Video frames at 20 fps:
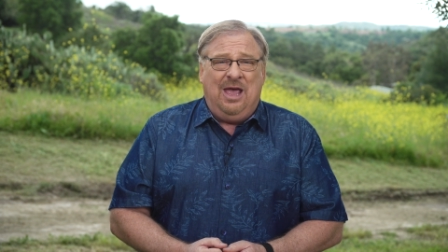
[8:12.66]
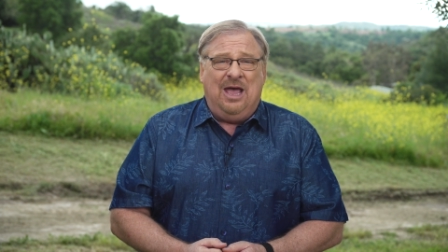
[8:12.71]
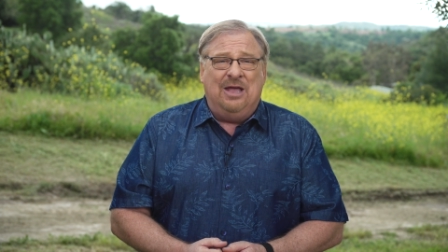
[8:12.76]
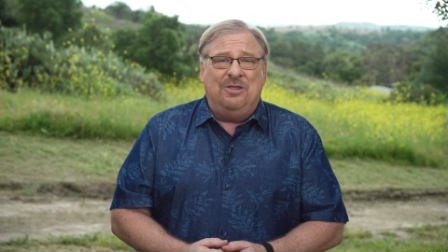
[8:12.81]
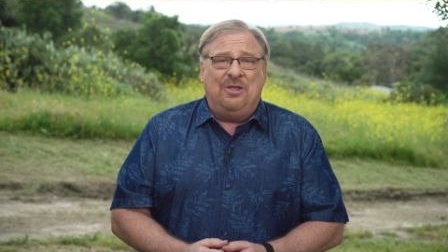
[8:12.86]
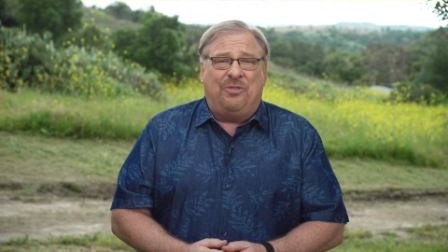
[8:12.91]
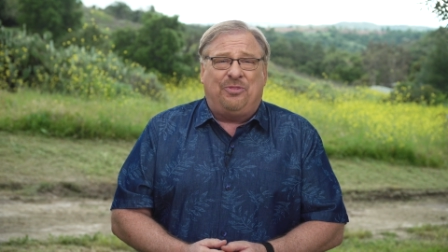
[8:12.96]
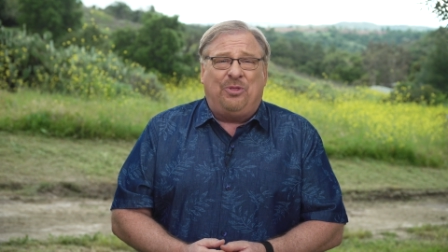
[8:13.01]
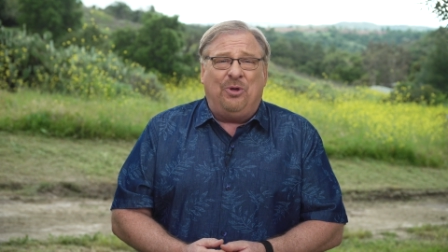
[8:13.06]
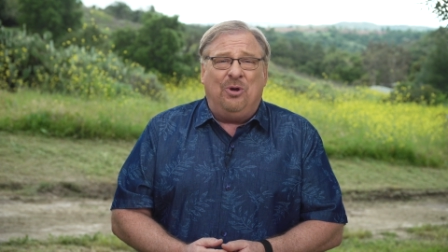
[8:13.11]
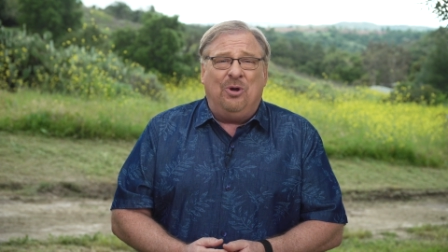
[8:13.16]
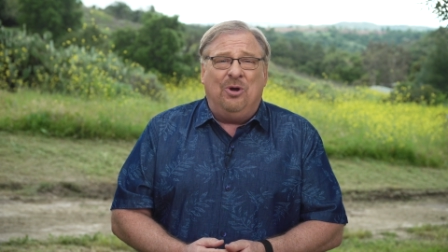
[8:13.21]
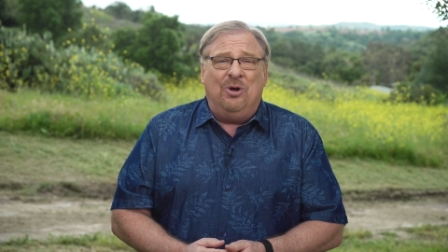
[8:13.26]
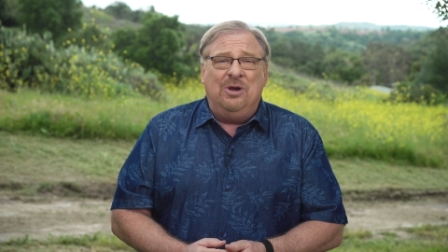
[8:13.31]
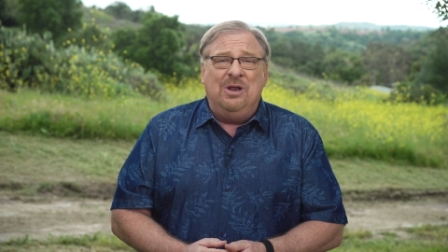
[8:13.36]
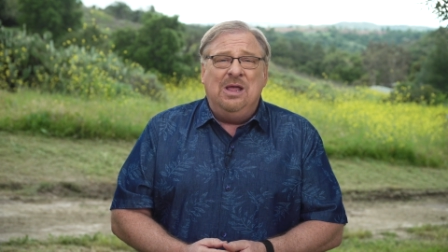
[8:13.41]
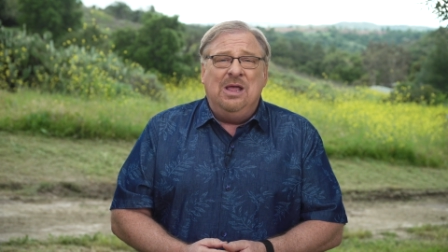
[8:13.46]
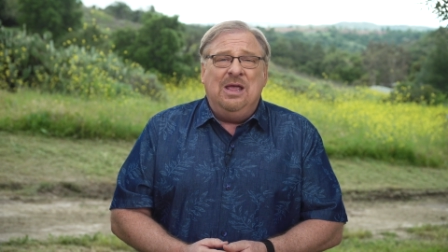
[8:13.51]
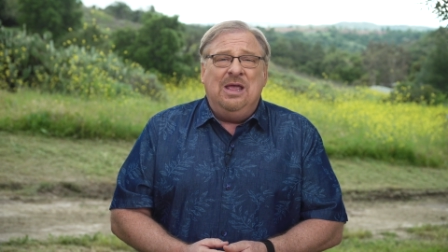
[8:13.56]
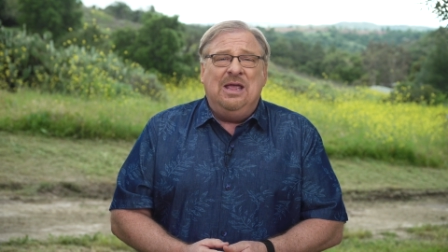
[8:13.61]
and the
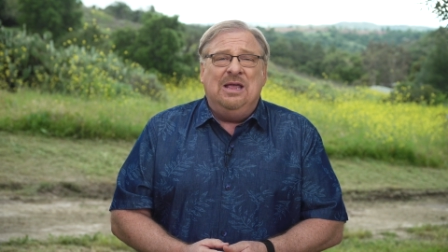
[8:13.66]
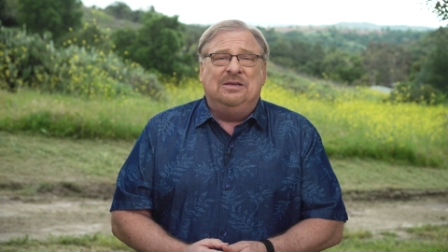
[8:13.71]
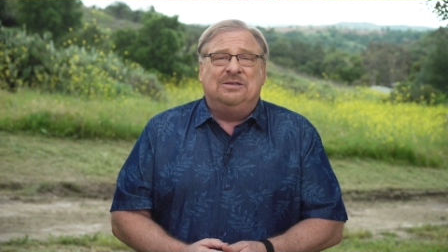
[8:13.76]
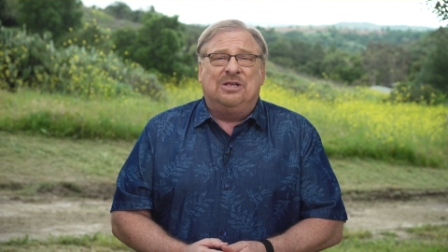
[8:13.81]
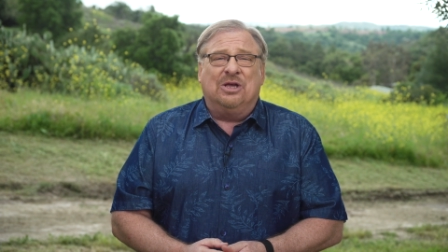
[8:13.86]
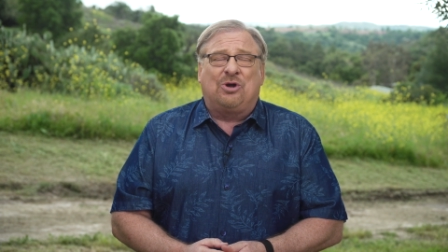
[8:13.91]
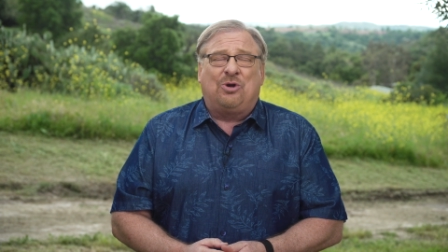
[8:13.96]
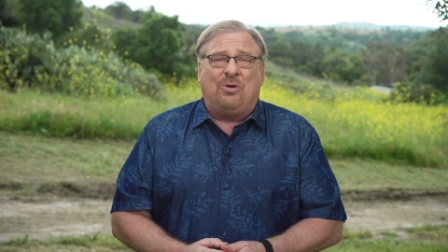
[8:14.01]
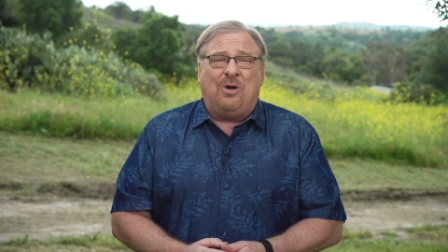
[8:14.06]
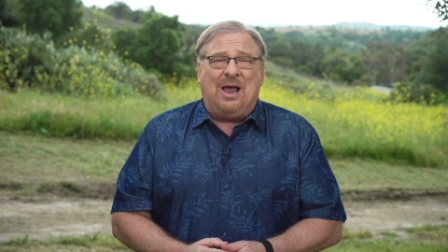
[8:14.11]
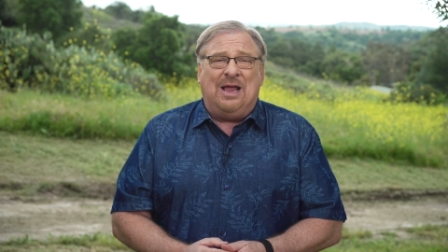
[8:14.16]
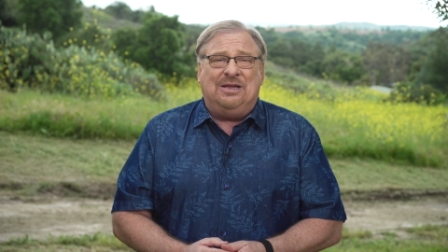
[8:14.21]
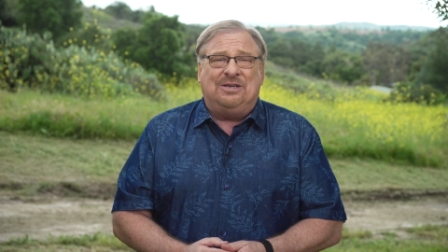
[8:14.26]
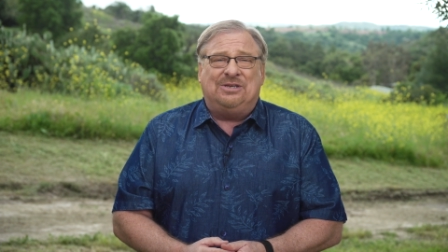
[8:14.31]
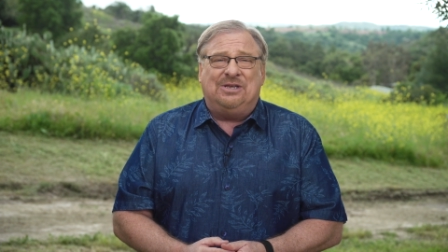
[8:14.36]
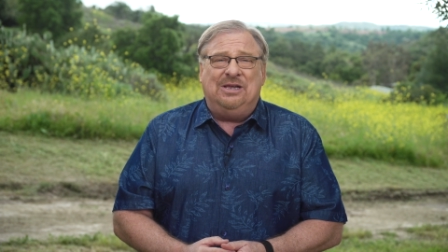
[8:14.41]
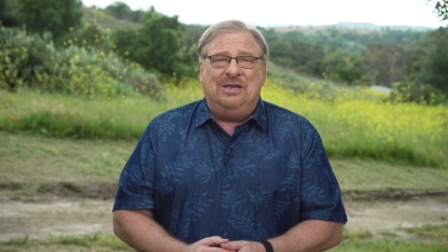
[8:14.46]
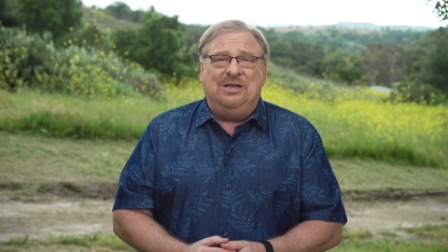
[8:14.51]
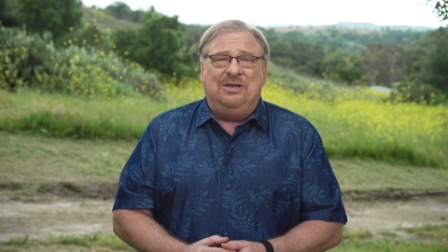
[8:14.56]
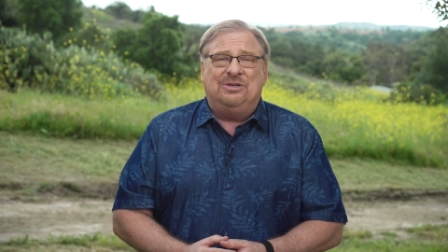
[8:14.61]
third is the
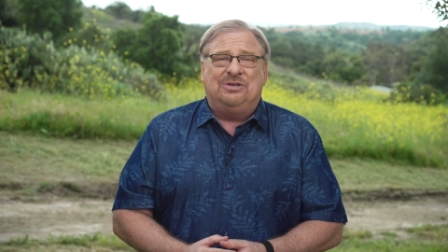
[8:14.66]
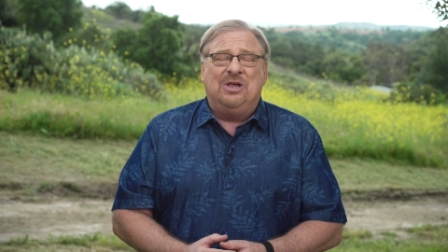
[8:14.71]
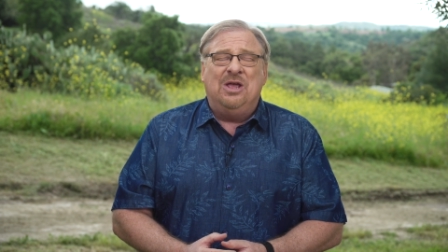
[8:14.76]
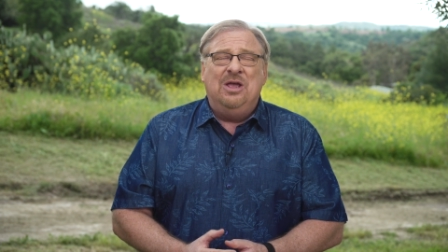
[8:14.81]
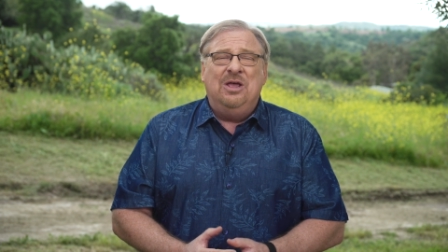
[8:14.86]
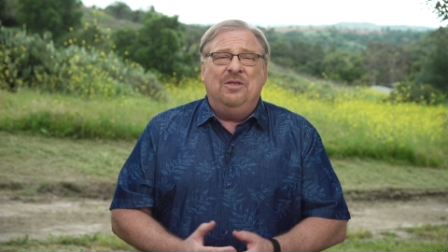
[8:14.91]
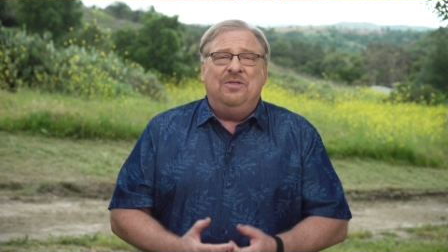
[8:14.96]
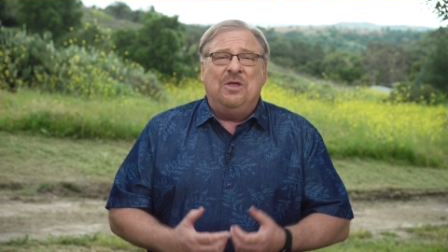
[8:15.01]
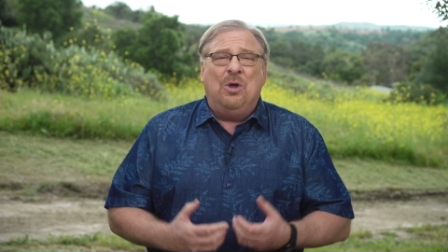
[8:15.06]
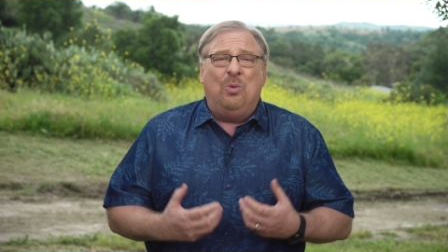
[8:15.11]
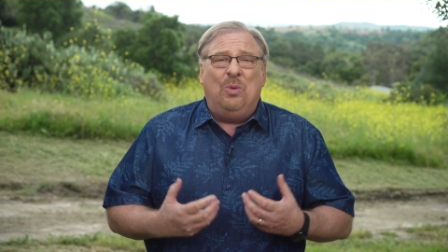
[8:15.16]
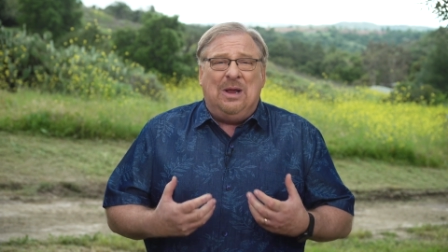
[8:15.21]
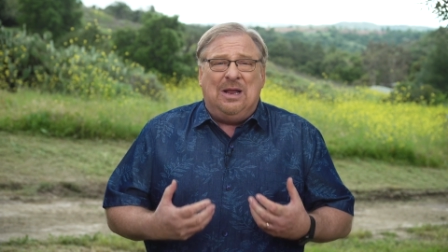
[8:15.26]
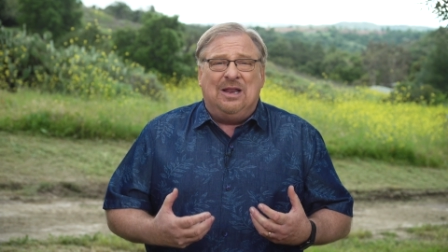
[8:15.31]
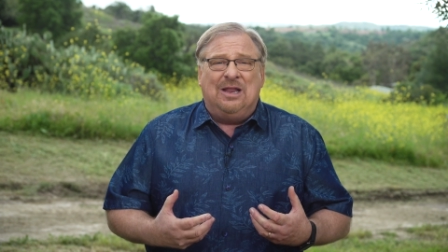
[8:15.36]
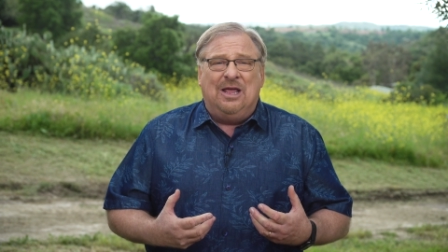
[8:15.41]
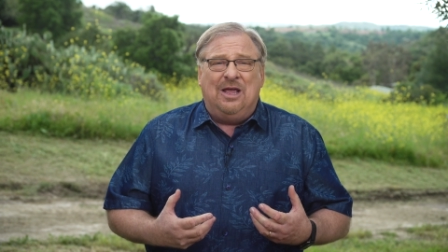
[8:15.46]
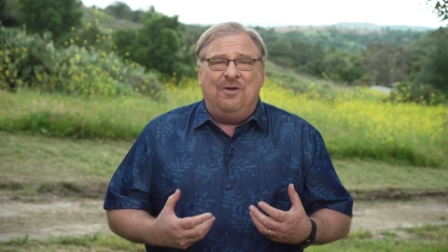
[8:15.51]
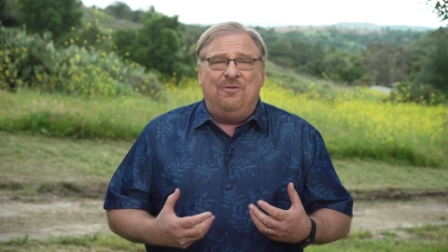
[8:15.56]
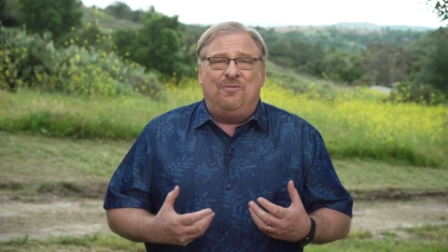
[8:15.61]
crises that we
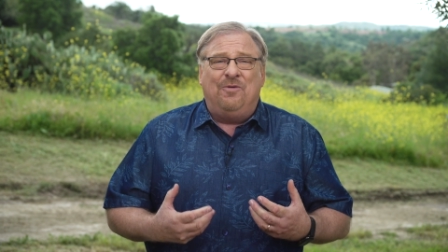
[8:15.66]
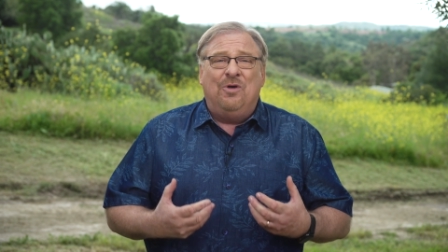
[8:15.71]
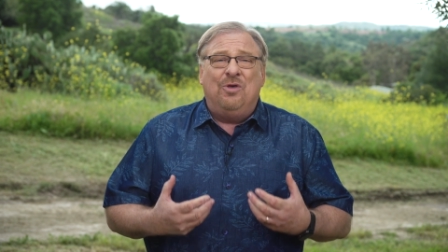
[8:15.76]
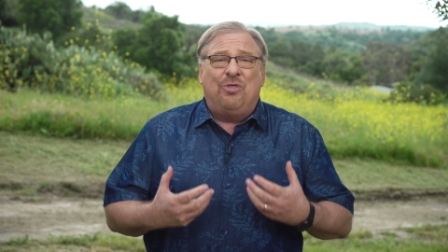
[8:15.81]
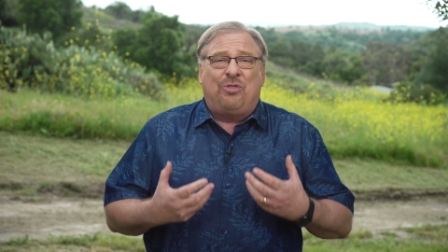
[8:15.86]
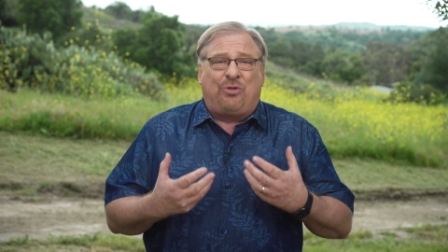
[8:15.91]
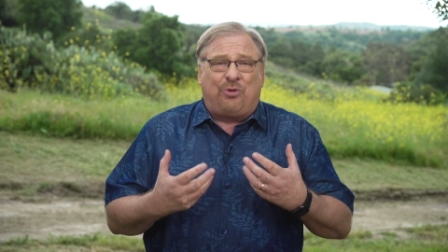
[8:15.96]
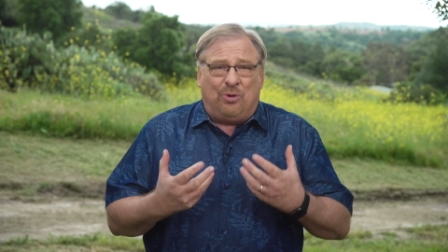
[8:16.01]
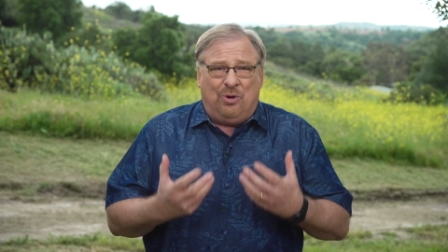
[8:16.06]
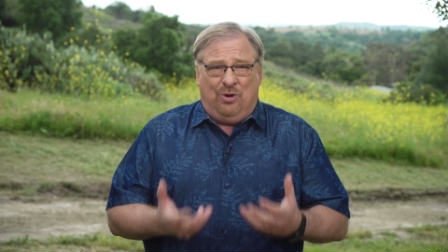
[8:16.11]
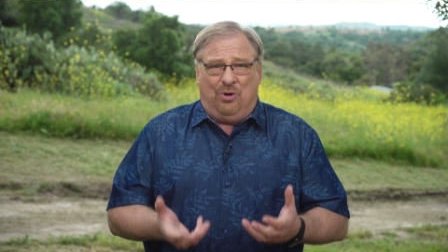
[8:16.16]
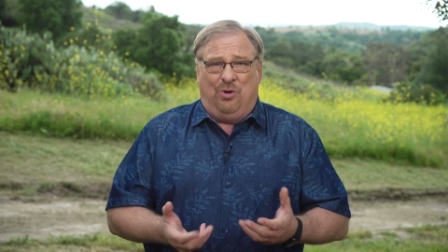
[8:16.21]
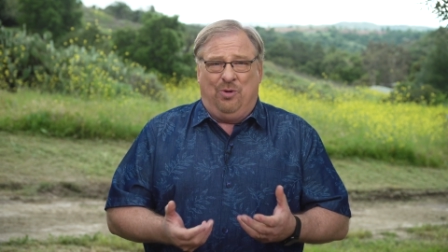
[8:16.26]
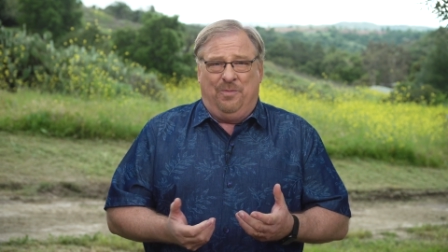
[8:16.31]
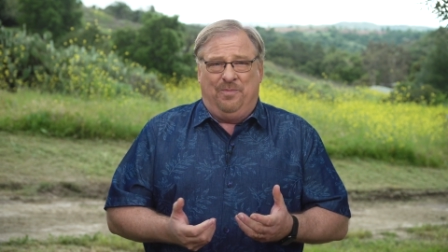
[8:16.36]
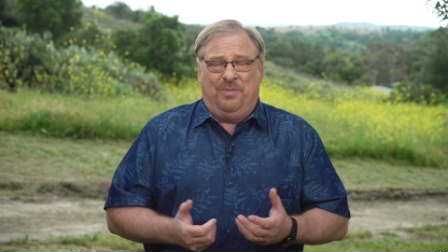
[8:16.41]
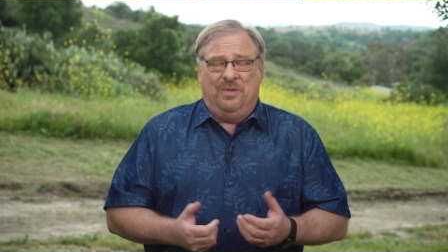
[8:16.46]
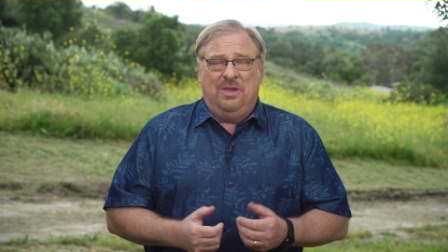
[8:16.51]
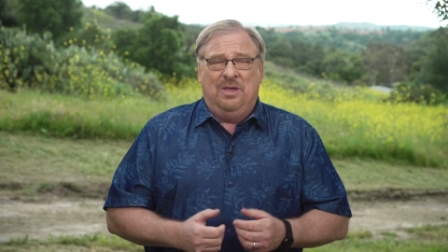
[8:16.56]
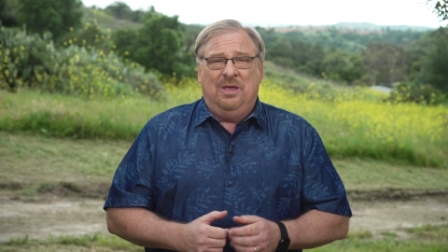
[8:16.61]
live through.